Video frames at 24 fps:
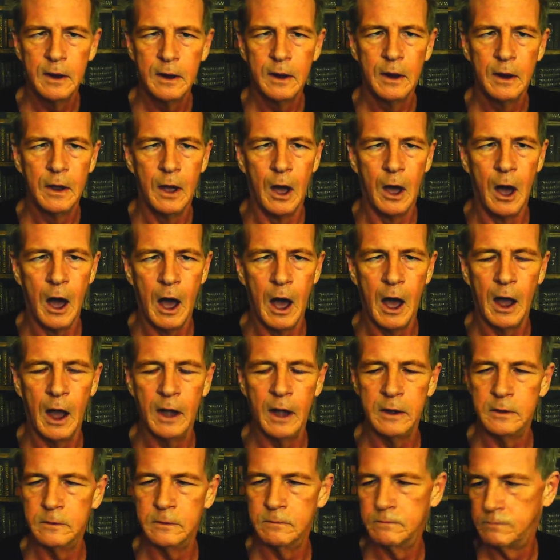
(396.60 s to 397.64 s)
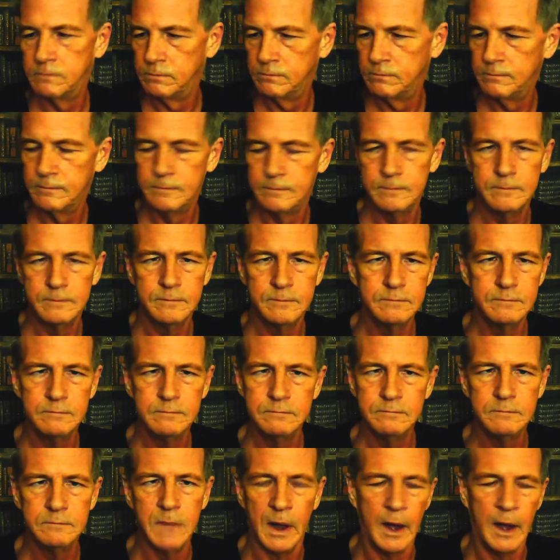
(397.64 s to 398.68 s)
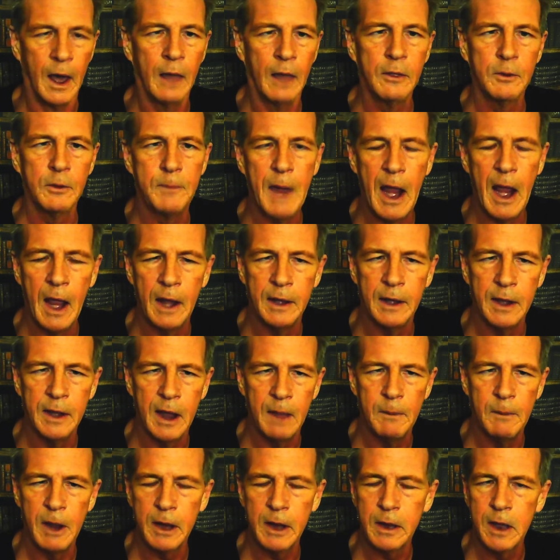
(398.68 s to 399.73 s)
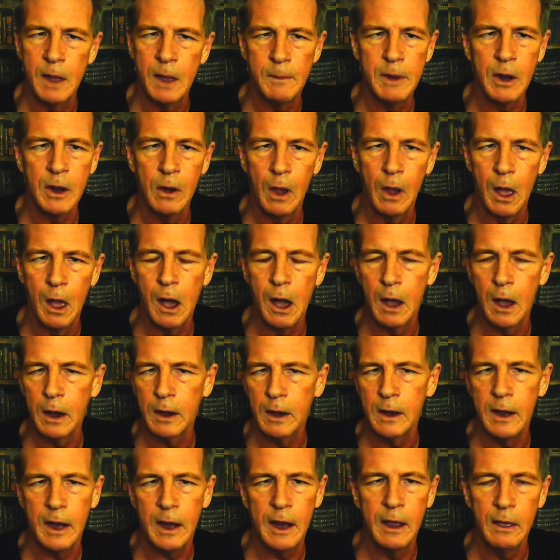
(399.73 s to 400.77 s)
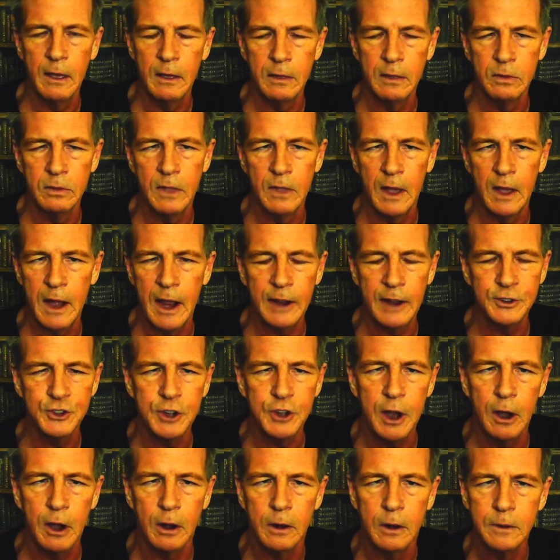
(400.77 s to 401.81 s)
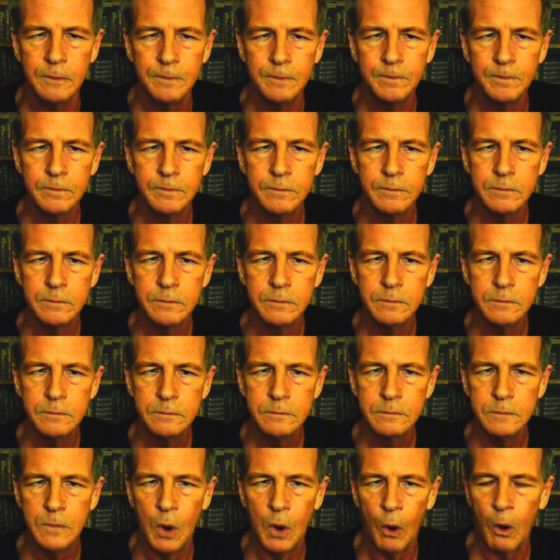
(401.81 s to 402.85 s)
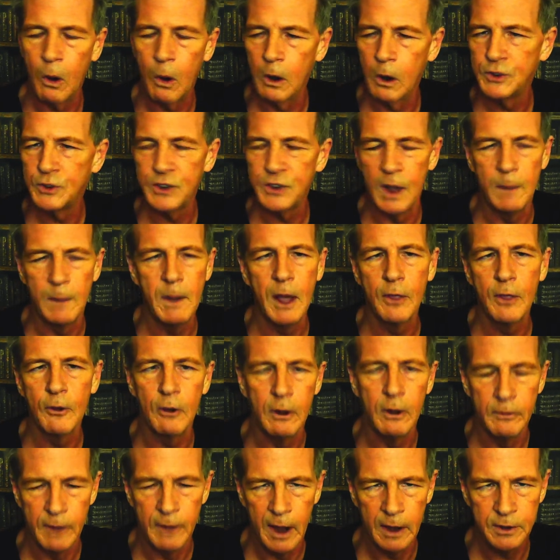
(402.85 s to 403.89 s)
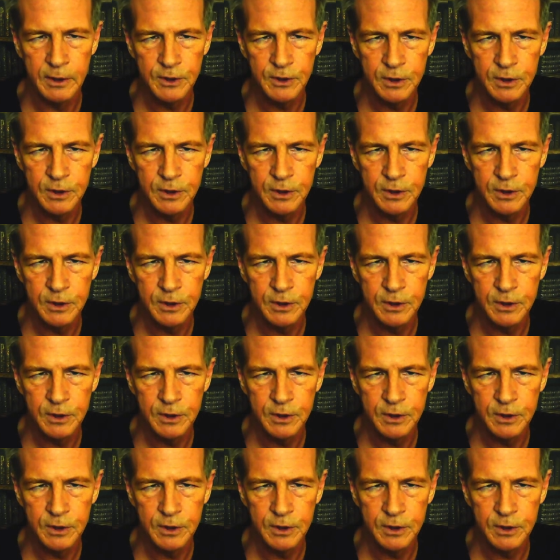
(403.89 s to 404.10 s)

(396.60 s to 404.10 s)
on another pandemic coming along in the next year or some other event.